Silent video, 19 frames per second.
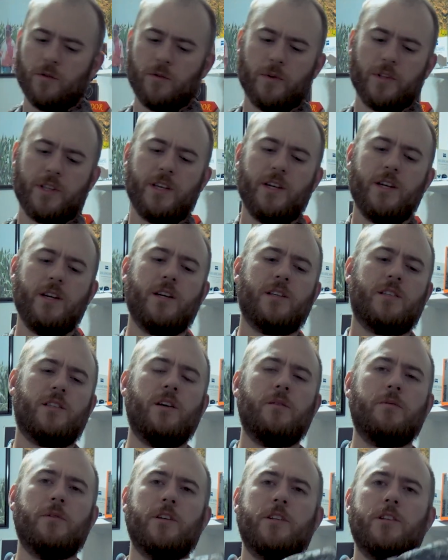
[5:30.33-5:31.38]
With the
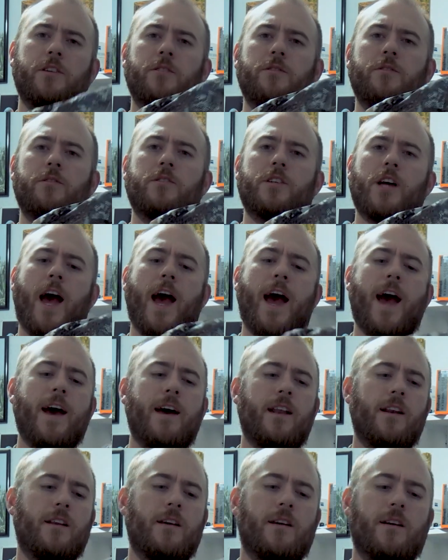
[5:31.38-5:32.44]
ESW too, there's a
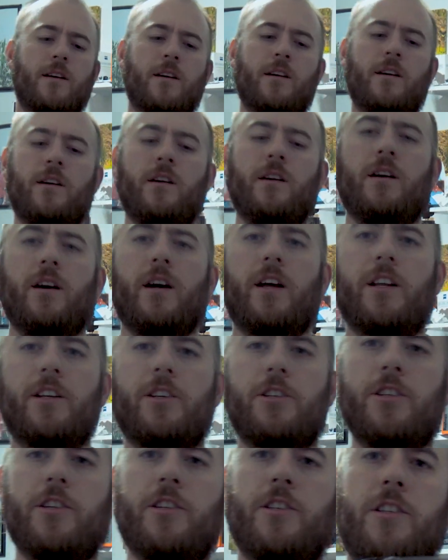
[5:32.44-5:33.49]
hat, and it's
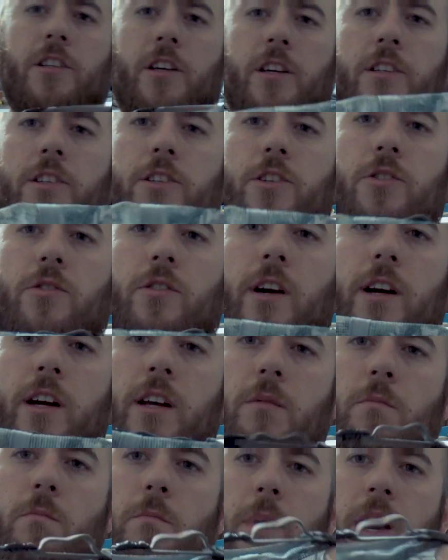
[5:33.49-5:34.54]
just a
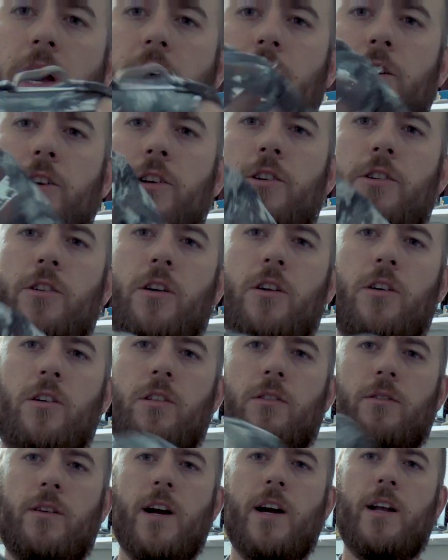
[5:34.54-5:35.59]
straight mesh all
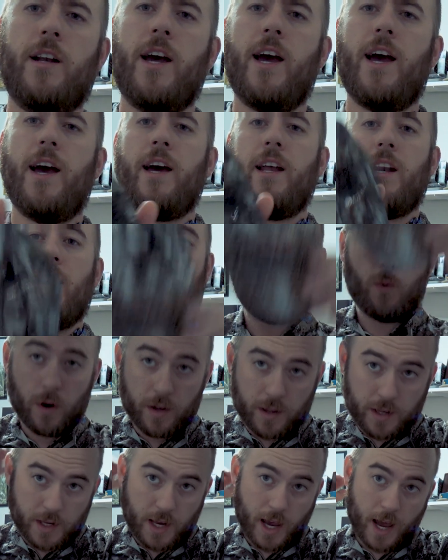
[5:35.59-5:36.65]
around hat, and I wear
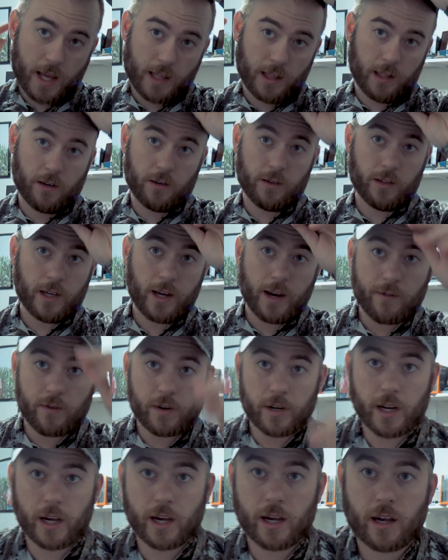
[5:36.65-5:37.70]
this hat literally every
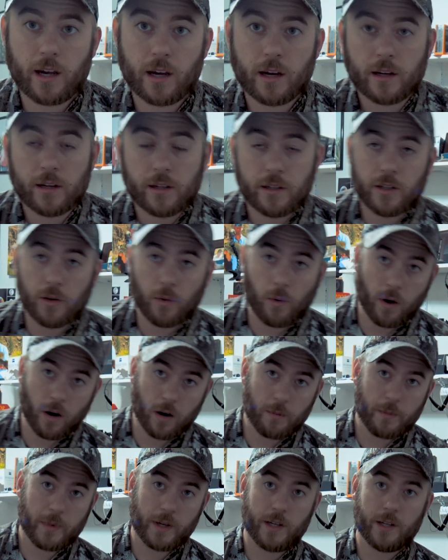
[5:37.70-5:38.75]
day to
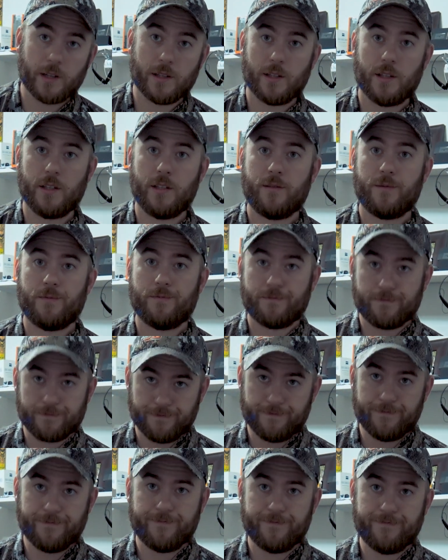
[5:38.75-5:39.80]
work because
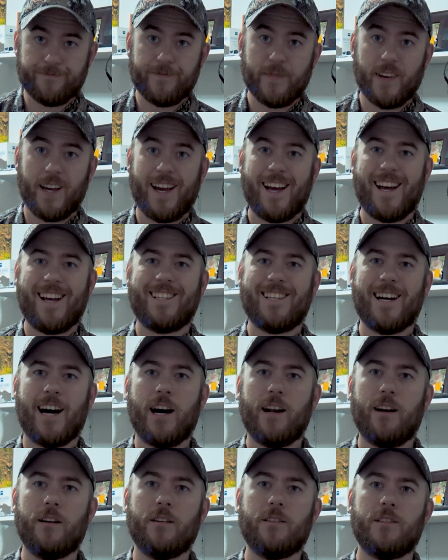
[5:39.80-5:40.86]
it's
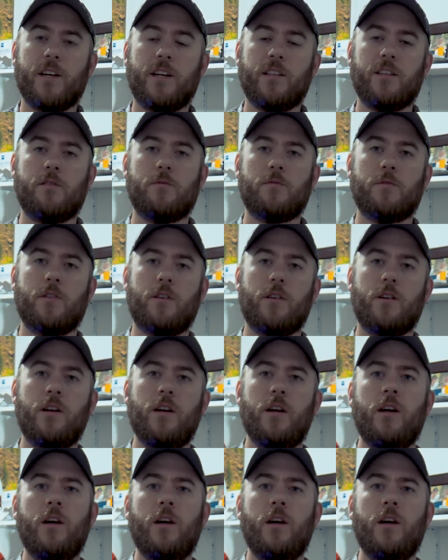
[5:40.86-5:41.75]
hot here in Southeast Missouri.